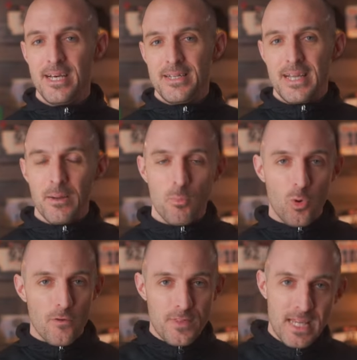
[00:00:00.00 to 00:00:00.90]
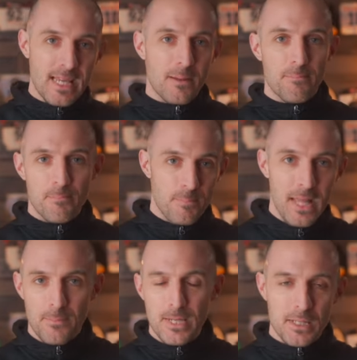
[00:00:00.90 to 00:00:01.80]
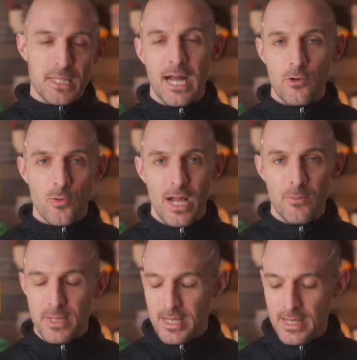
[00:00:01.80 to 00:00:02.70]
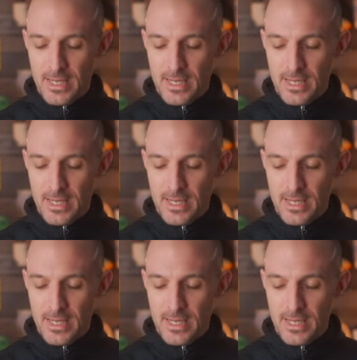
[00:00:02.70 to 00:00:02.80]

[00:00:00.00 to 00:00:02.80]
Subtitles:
to get more of the ambient sound around me.